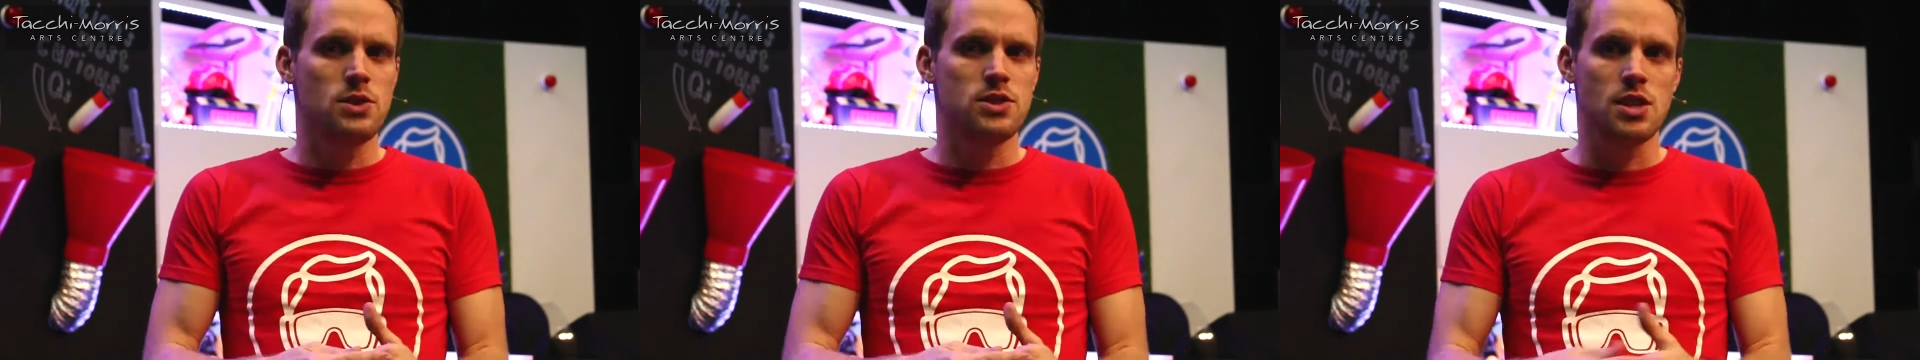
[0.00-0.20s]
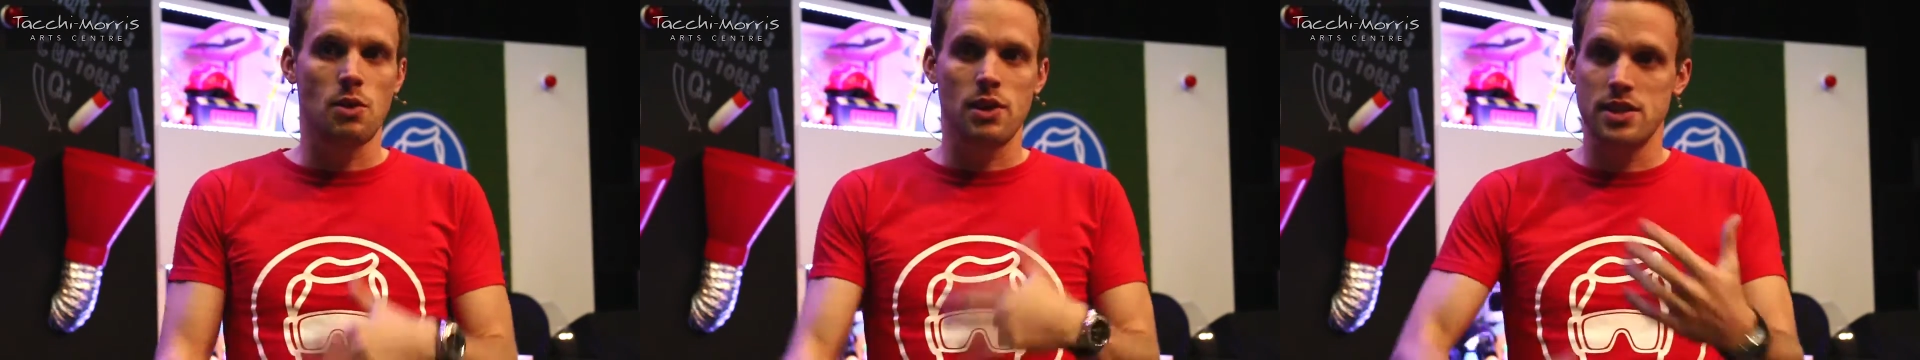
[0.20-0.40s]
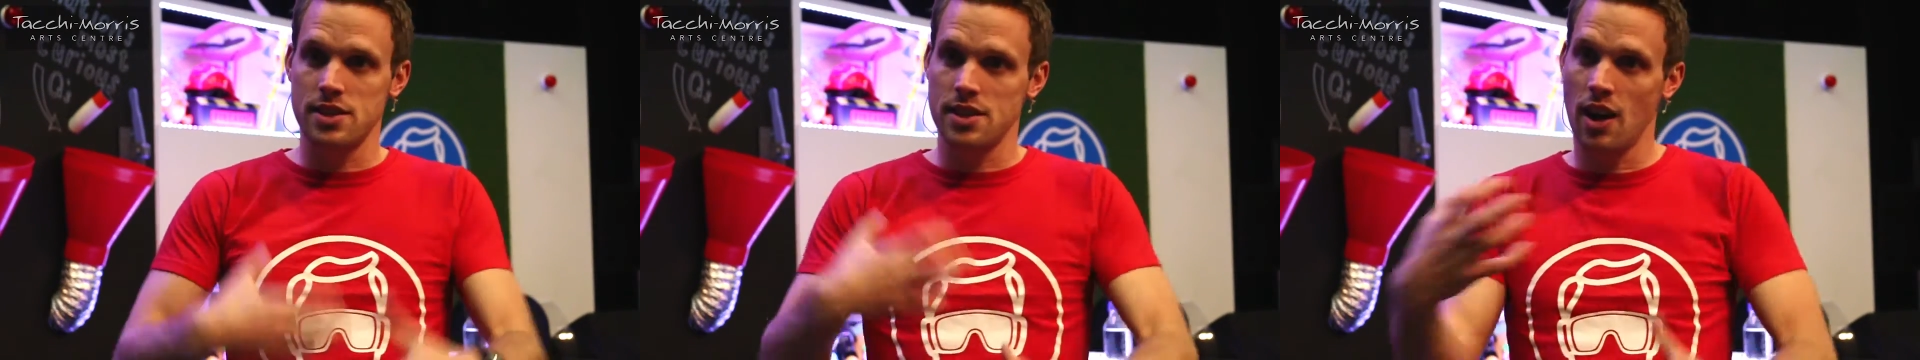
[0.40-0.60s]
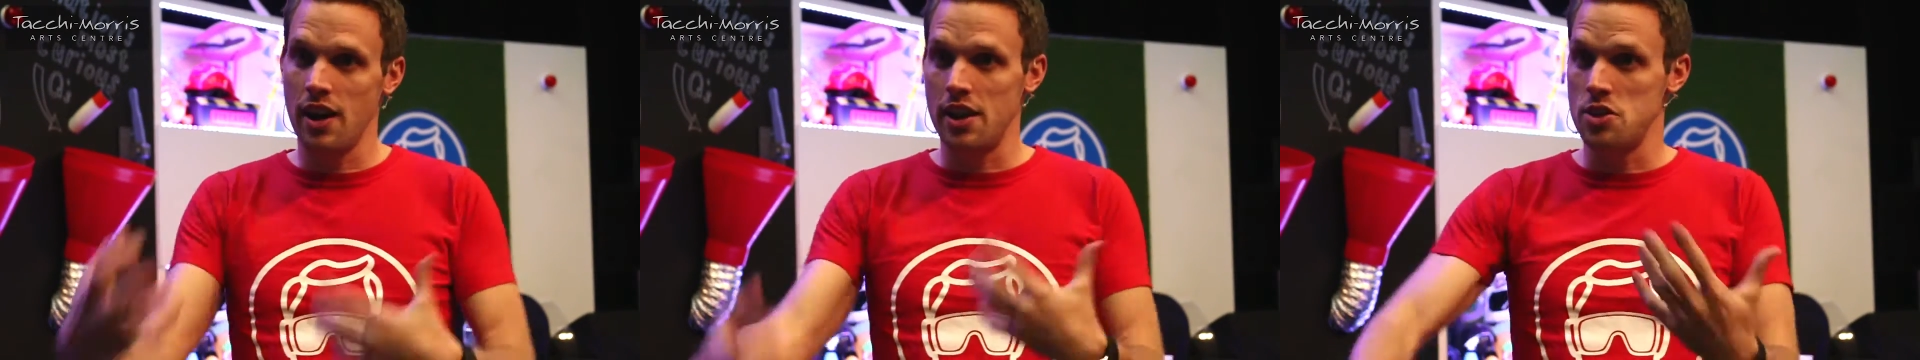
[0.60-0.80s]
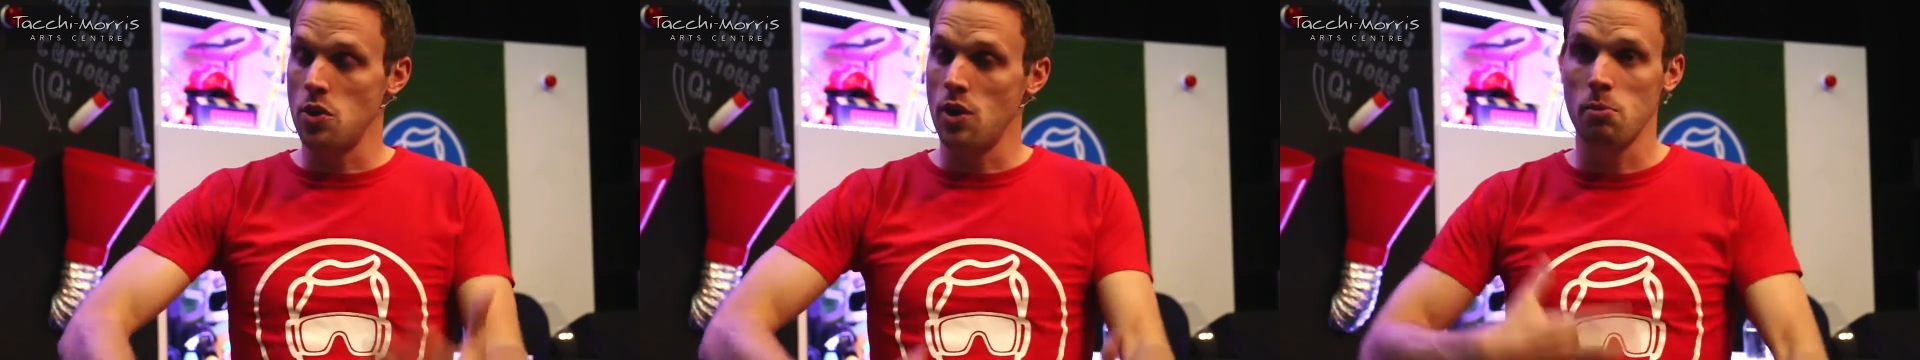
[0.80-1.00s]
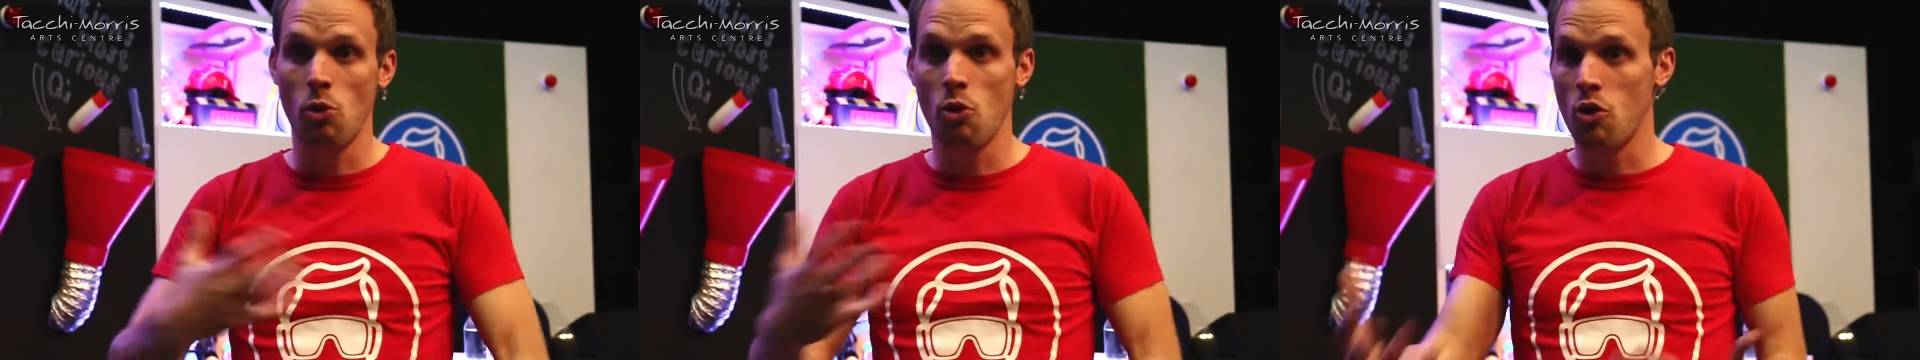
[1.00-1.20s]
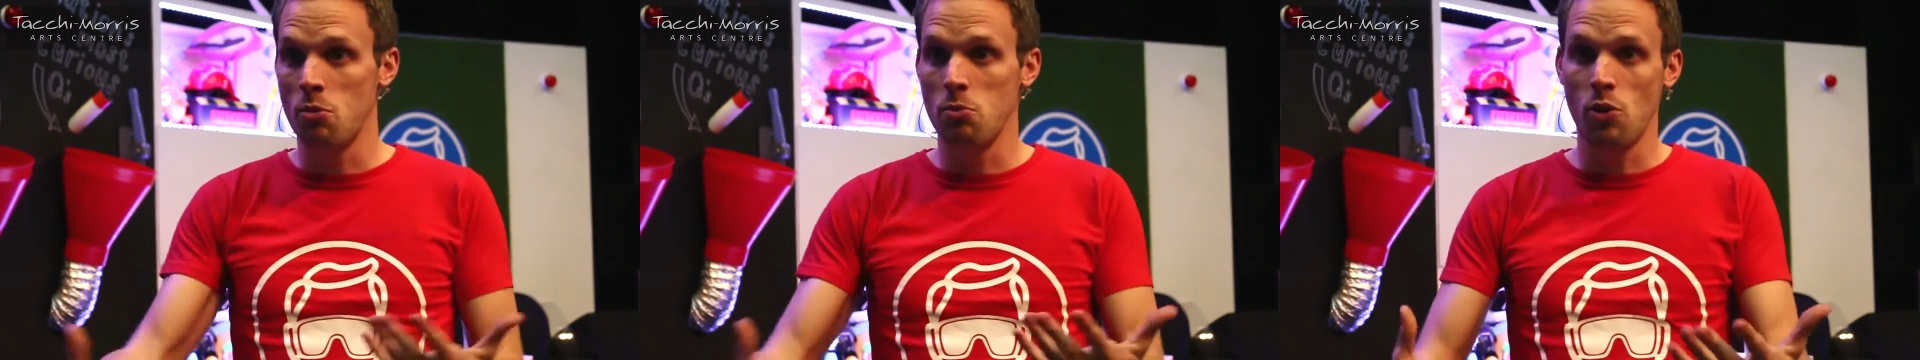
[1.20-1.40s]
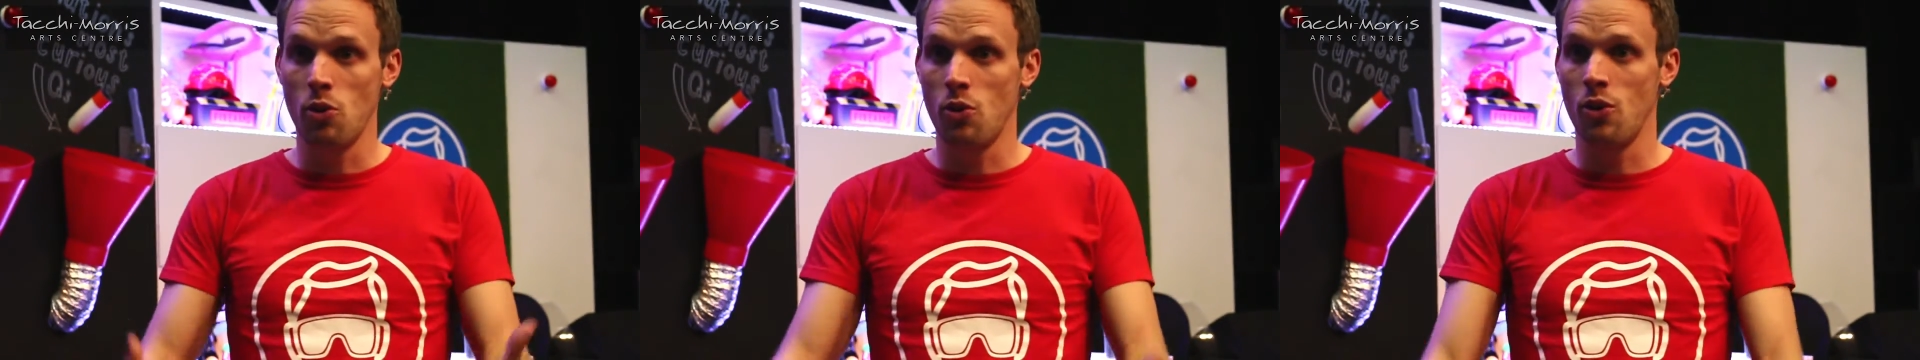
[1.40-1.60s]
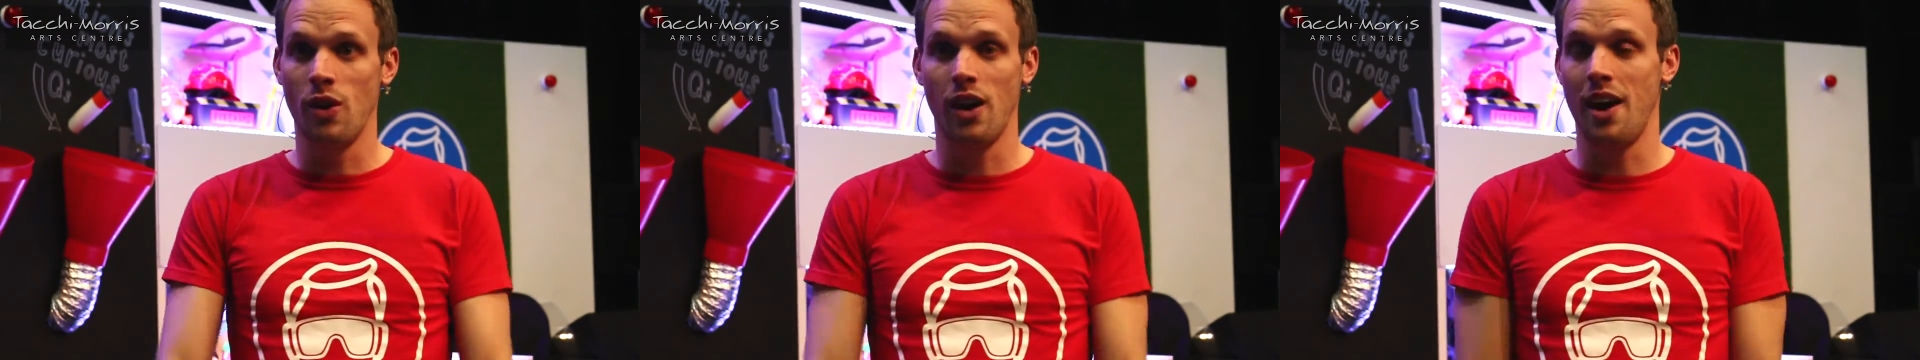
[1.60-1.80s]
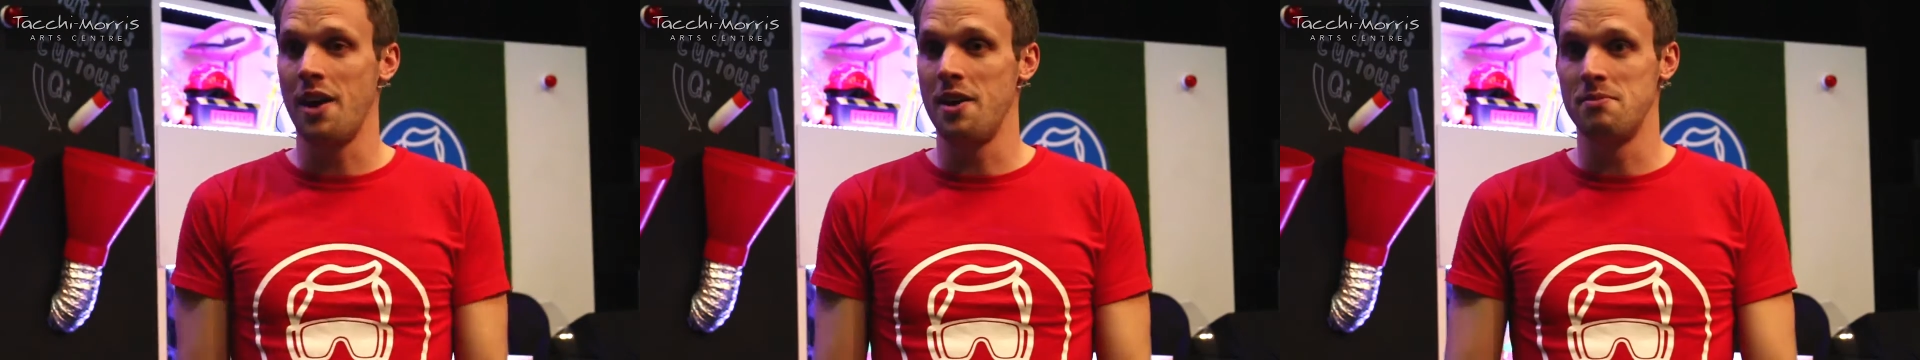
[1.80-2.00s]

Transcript: So I started doing more and more